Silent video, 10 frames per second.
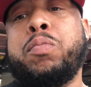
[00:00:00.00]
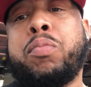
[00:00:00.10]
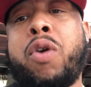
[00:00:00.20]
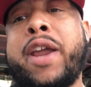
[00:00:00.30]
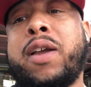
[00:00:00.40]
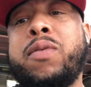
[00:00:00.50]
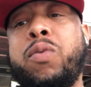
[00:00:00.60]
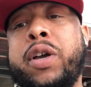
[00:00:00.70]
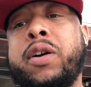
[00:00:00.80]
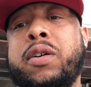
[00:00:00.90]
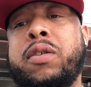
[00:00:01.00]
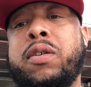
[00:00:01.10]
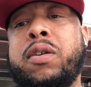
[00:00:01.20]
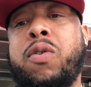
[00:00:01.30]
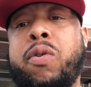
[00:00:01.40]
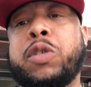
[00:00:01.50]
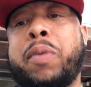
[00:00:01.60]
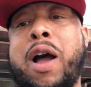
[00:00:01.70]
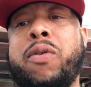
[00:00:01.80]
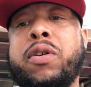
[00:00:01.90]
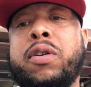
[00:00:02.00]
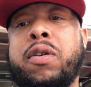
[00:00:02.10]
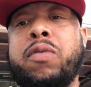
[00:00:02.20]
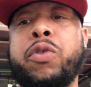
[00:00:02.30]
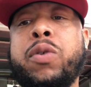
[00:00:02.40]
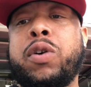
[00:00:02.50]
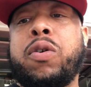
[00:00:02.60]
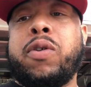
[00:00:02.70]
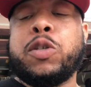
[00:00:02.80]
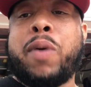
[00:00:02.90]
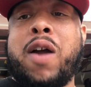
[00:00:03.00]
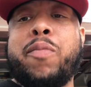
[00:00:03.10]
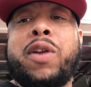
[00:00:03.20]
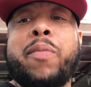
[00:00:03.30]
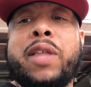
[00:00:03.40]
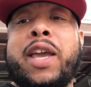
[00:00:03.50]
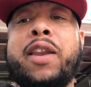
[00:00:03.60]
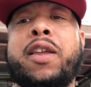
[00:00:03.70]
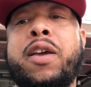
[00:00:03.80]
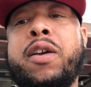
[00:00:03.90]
brake wheel horsepower or rear wheel horsepower, but I'm thinking